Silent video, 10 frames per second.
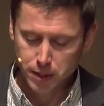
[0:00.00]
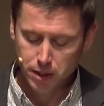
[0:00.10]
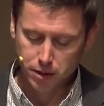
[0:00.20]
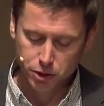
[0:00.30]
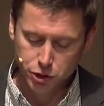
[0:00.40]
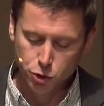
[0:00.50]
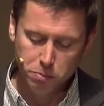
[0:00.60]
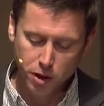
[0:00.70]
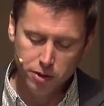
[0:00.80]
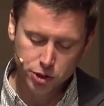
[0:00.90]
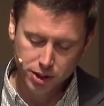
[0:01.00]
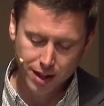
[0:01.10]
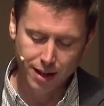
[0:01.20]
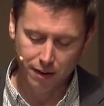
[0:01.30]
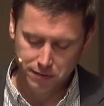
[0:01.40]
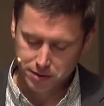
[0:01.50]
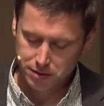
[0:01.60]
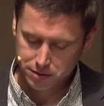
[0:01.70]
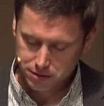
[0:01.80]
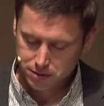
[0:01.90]
Now, there are two brothers left,
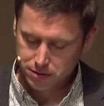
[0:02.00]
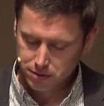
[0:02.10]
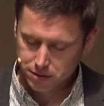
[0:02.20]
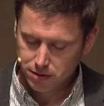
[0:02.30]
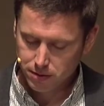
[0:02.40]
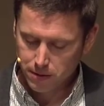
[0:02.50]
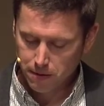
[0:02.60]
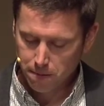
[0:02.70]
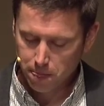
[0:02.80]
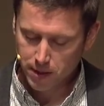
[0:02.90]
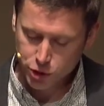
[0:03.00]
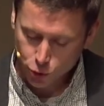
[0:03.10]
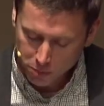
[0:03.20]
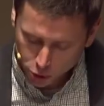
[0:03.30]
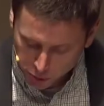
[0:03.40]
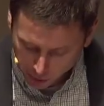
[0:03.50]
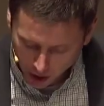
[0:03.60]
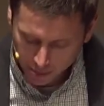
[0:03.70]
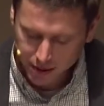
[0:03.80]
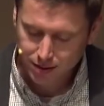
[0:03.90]
the two most
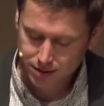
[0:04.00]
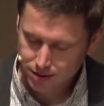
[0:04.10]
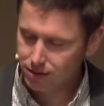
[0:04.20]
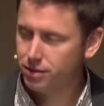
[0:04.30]
prominent.